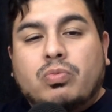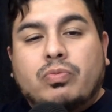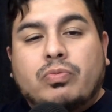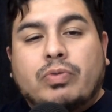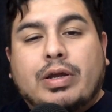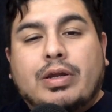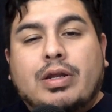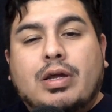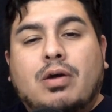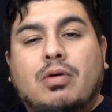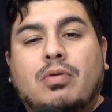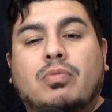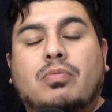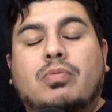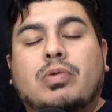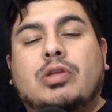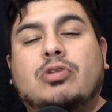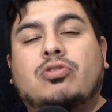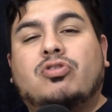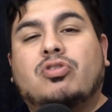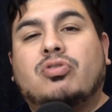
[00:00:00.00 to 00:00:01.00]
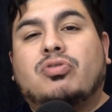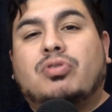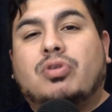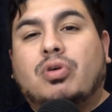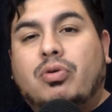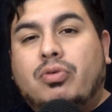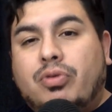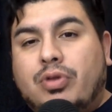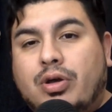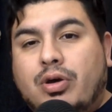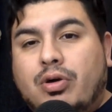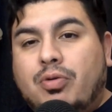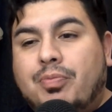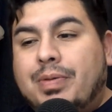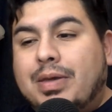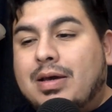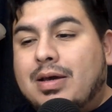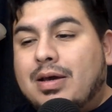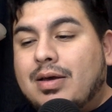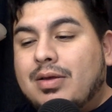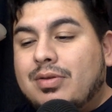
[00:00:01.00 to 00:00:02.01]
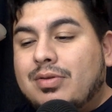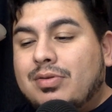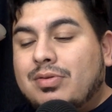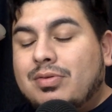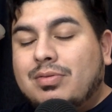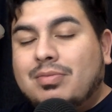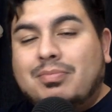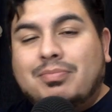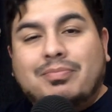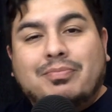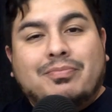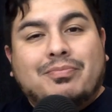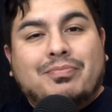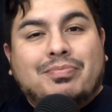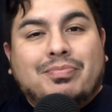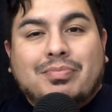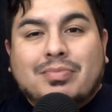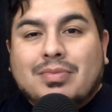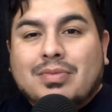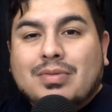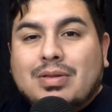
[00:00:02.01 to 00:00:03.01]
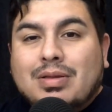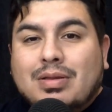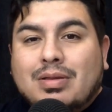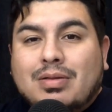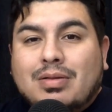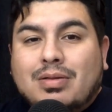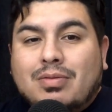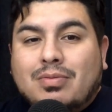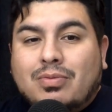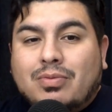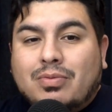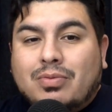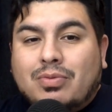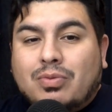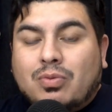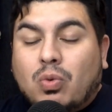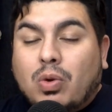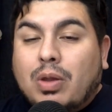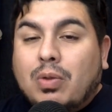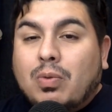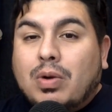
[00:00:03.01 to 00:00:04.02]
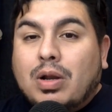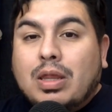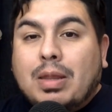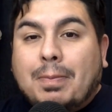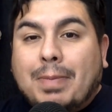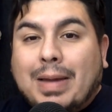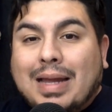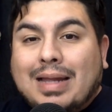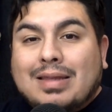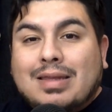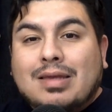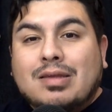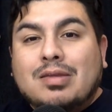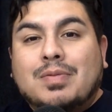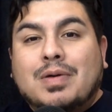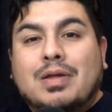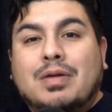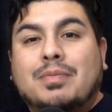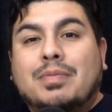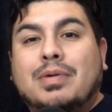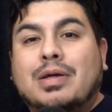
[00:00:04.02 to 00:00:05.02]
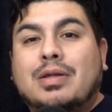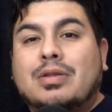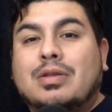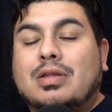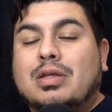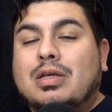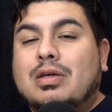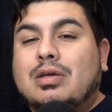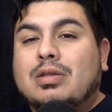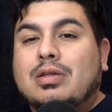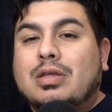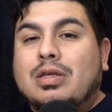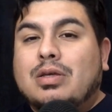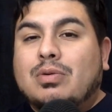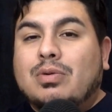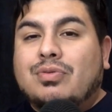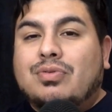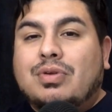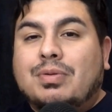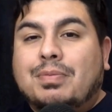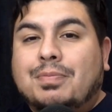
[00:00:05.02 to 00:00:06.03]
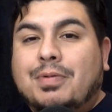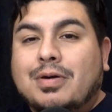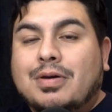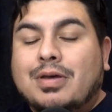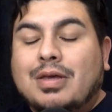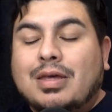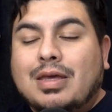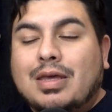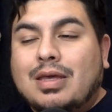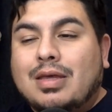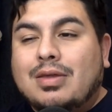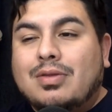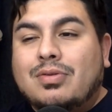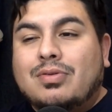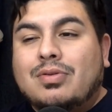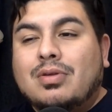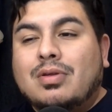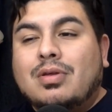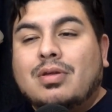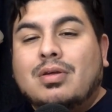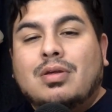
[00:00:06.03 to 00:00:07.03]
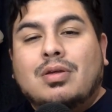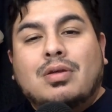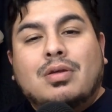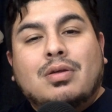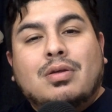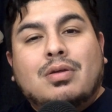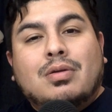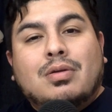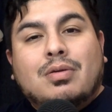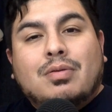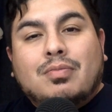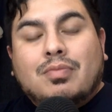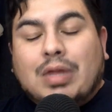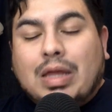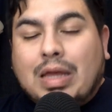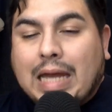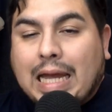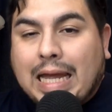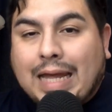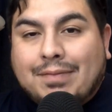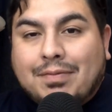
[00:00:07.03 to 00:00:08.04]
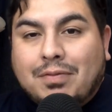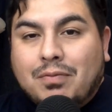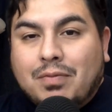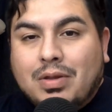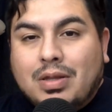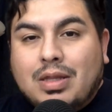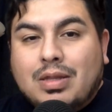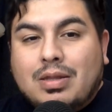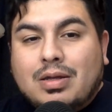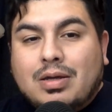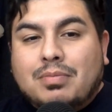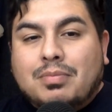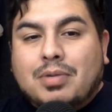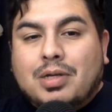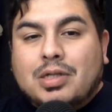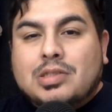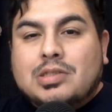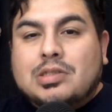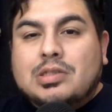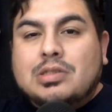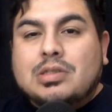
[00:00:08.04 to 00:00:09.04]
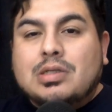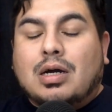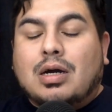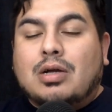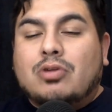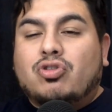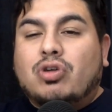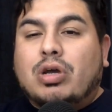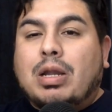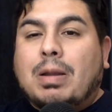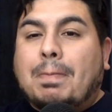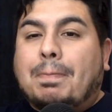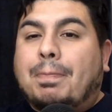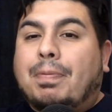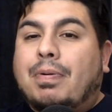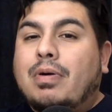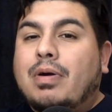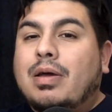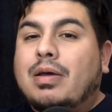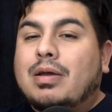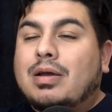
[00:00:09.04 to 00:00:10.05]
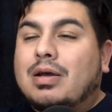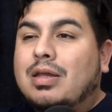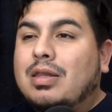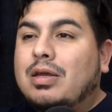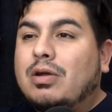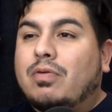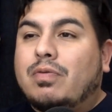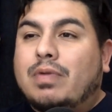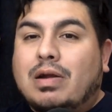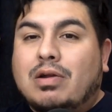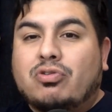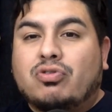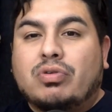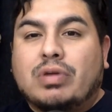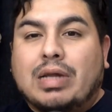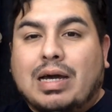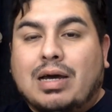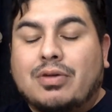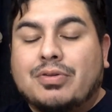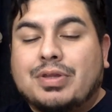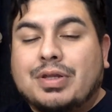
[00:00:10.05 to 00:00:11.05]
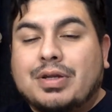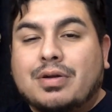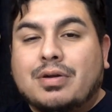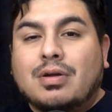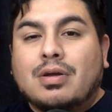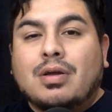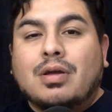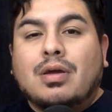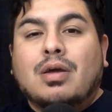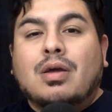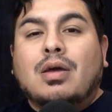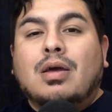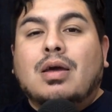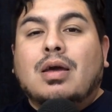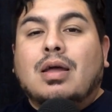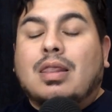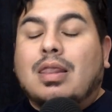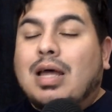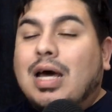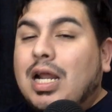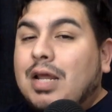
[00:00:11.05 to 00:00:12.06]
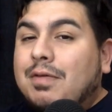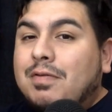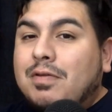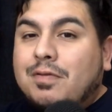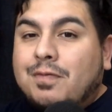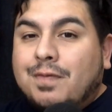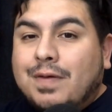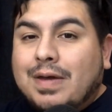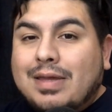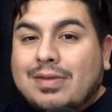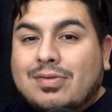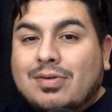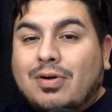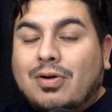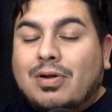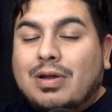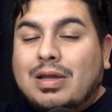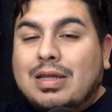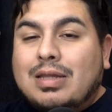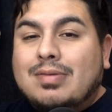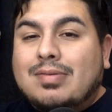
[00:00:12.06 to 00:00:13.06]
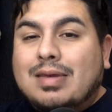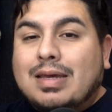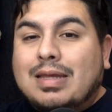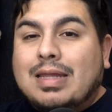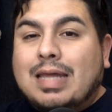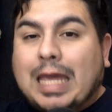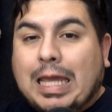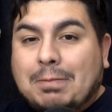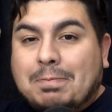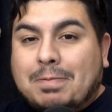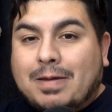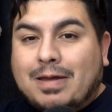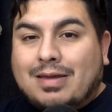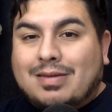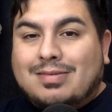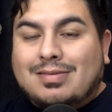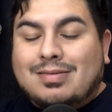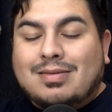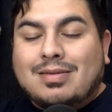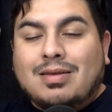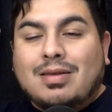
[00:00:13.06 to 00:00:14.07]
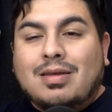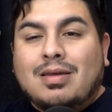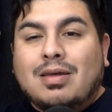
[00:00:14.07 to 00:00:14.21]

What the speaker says: right now we just don't know, because one of the bad things about the UFC booking is they haven't really done much on trying to put Khalil Rountree out there. A lot of his fights are inside the Apex.